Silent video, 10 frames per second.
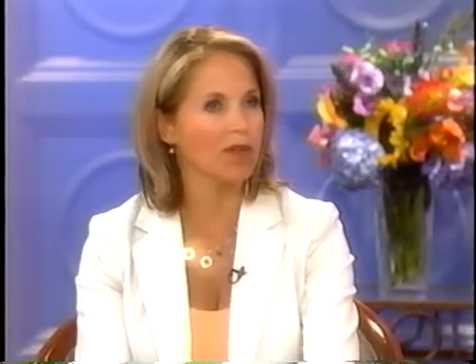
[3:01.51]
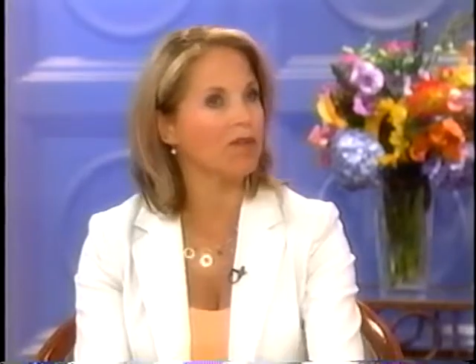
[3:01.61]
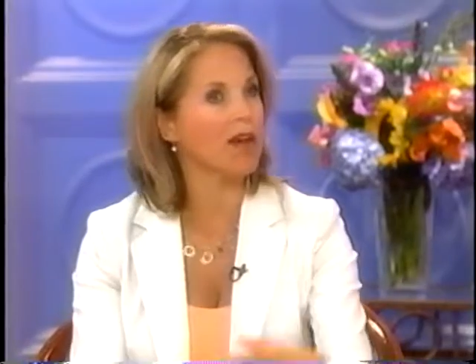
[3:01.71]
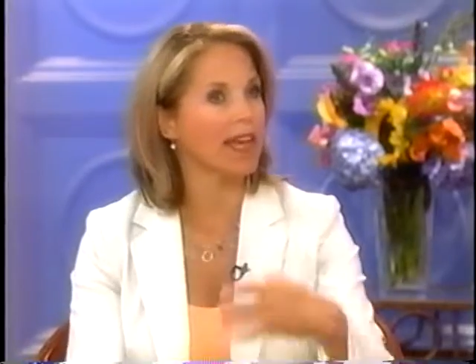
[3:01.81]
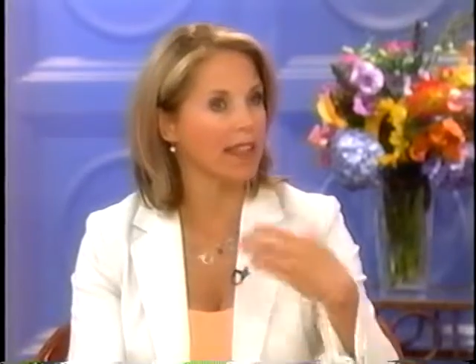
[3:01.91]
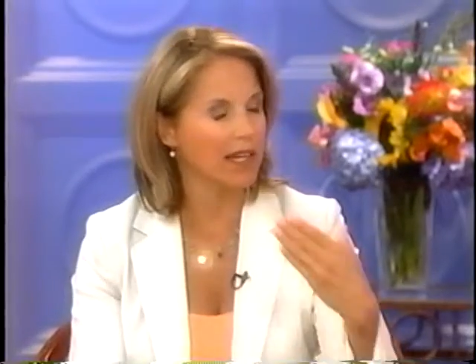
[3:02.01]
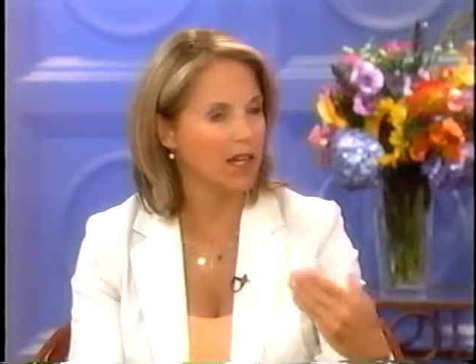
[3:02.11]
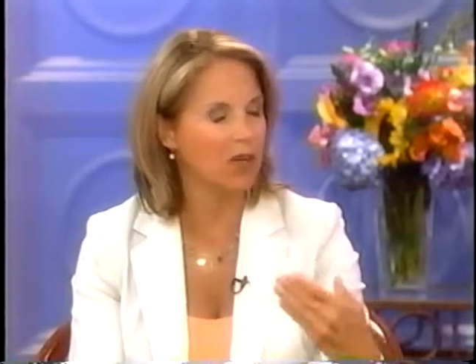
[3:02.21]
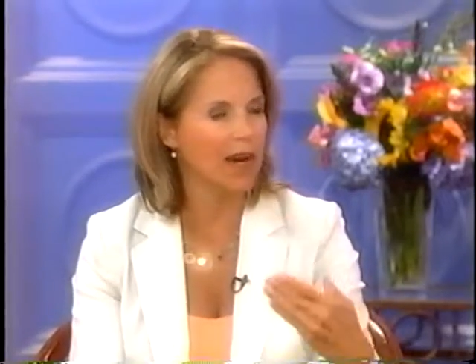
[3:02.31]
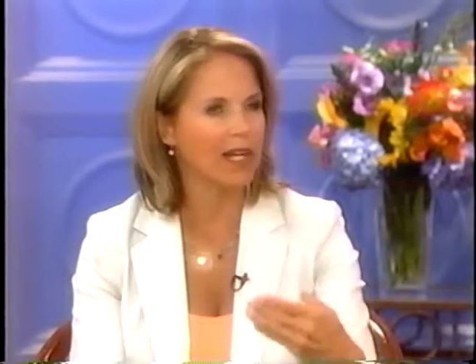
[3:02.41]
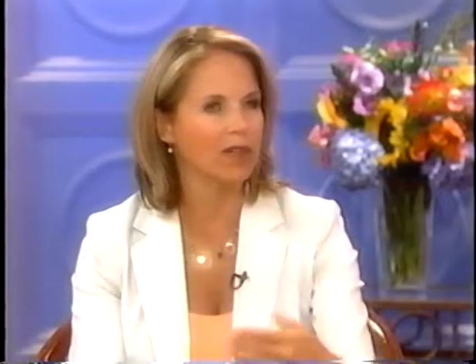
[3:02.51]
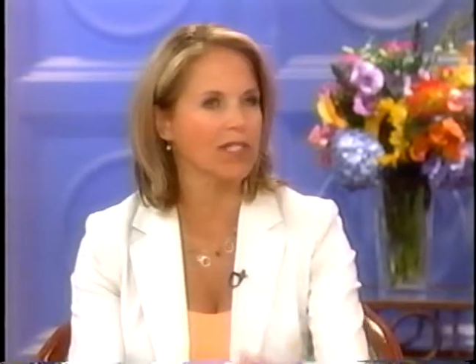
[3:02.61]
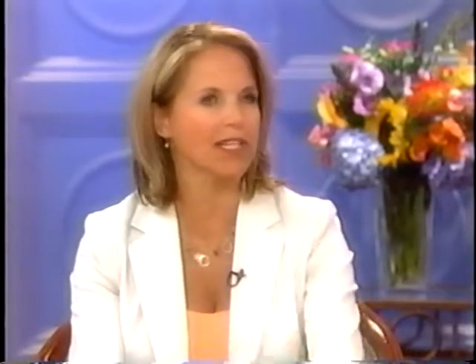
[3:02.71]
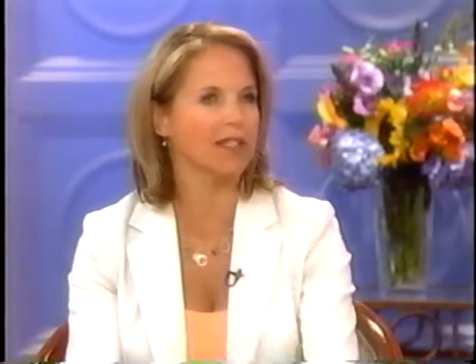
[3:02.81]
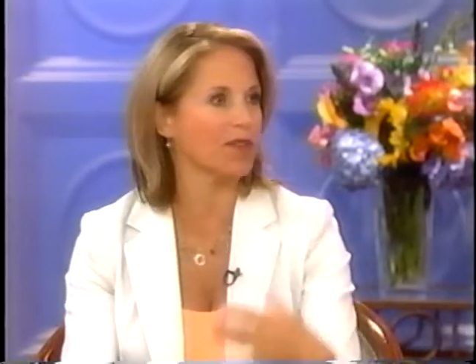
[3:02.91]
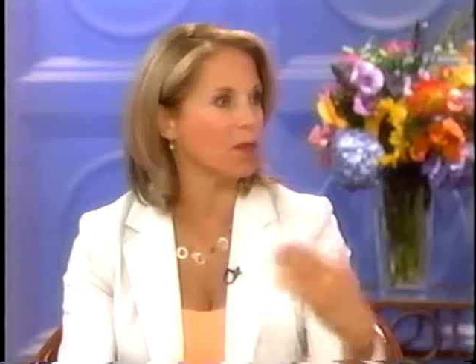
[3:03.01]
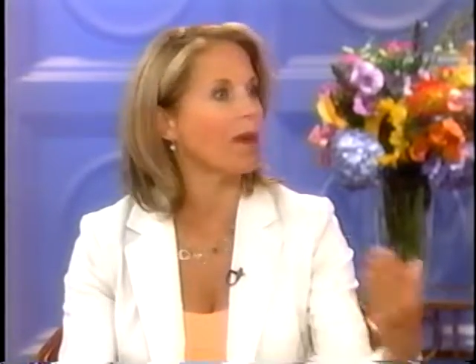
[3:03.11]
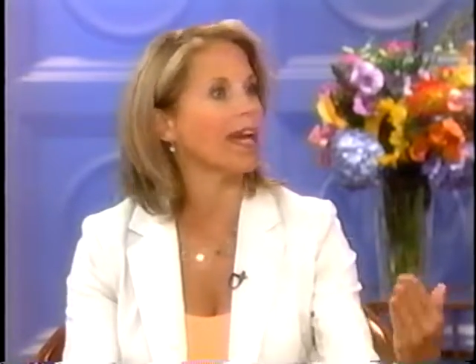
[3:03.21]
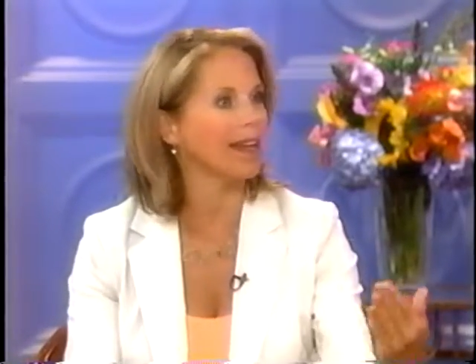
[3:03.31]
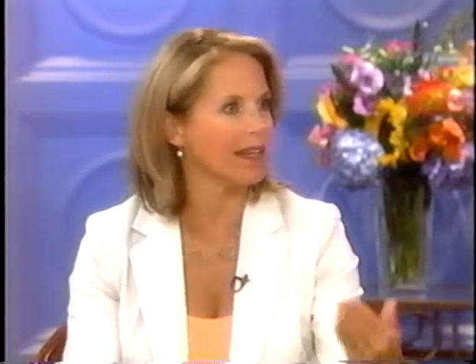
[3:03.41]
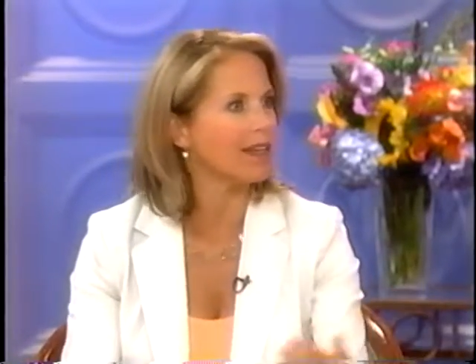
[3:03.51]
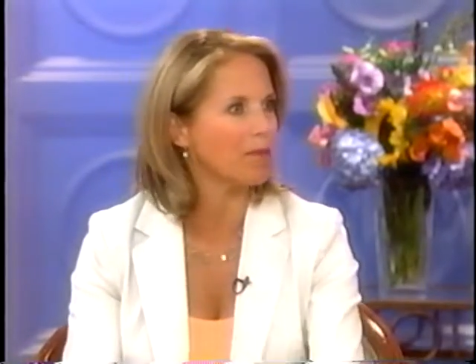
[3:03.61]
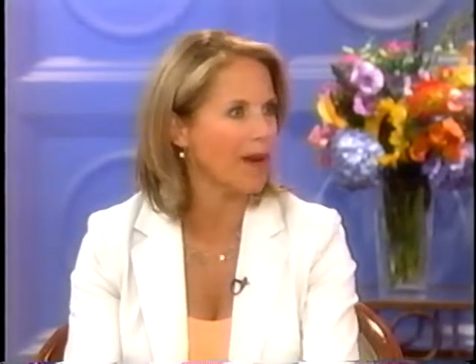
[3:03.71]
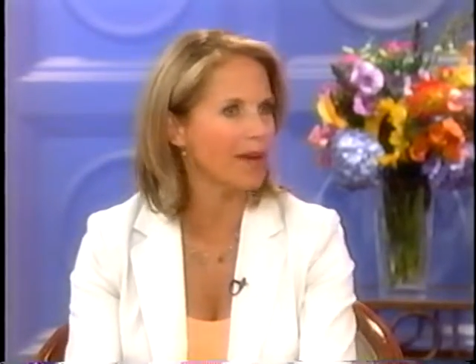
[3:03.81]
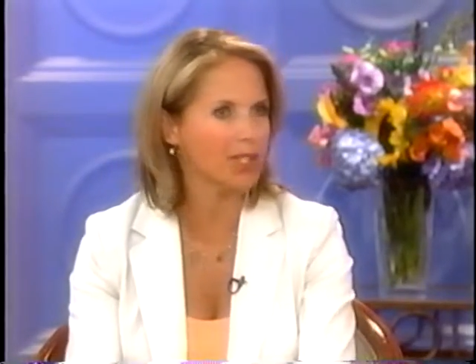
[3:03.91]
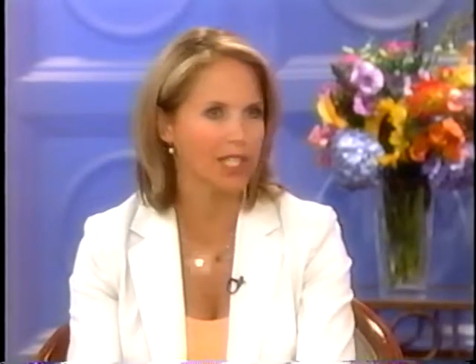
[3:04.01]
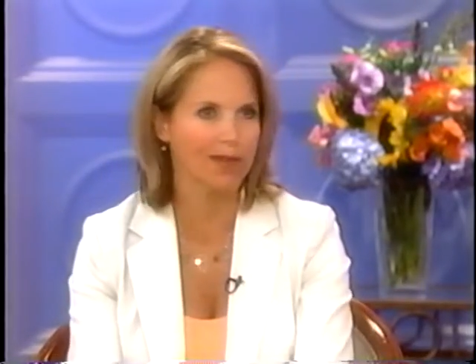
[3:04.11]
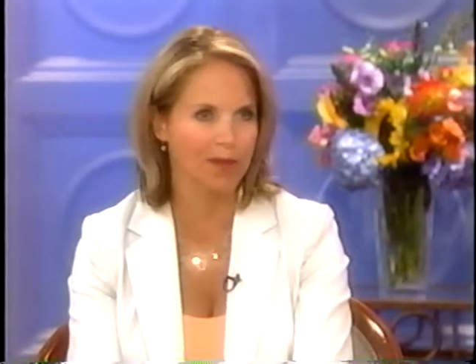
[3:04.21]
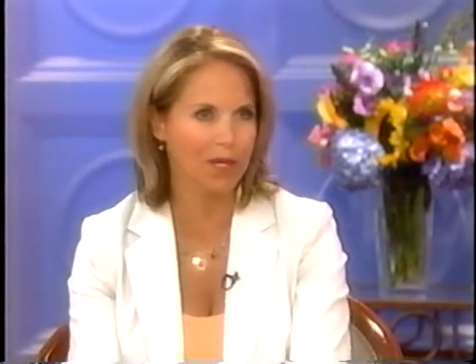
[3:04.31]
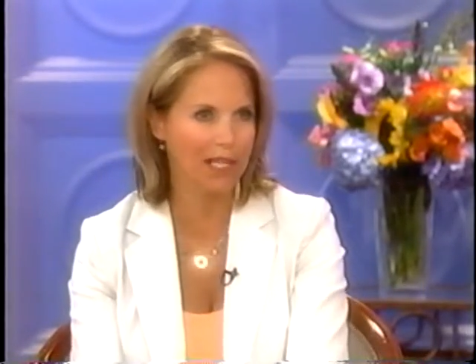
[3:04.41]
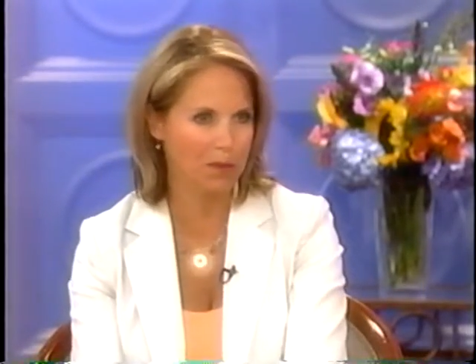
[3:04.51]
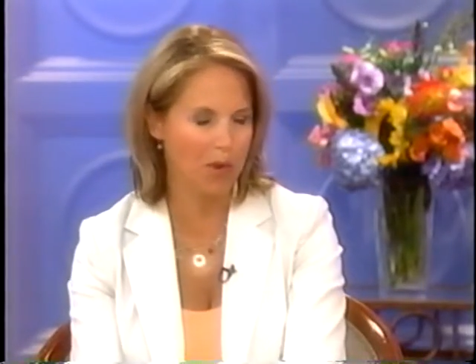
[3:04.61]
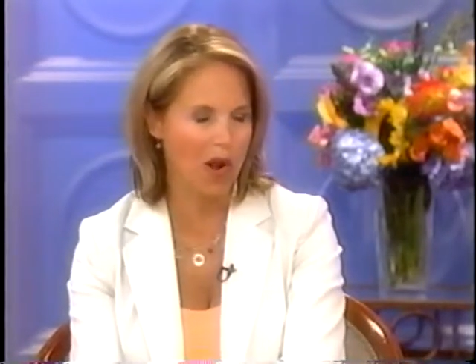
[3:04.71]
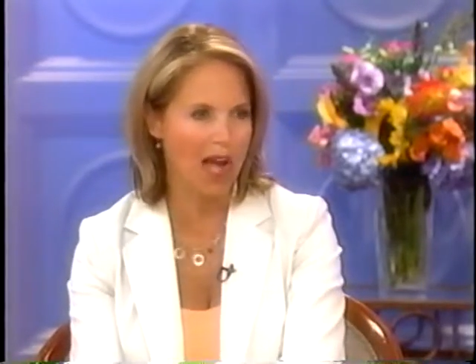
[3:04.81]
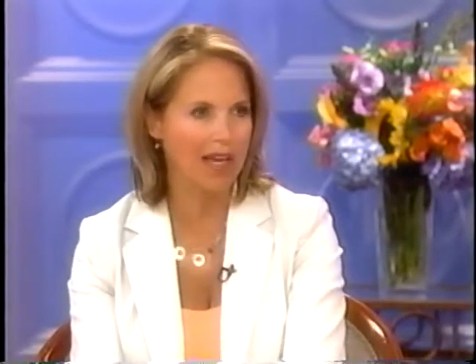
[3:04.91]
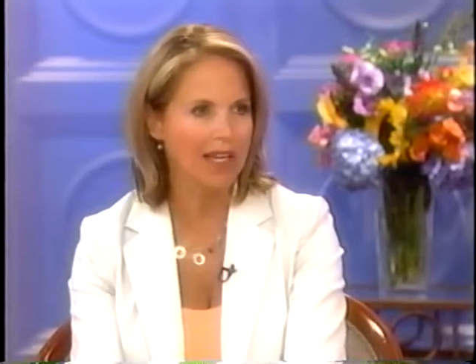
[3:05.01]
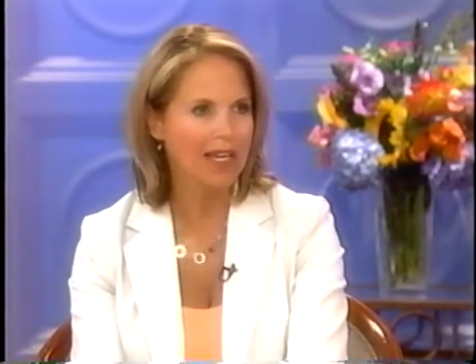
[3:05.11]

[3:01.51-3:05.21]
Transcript: of, I think, a greater sense of humanity that Bob Schieffer has brought,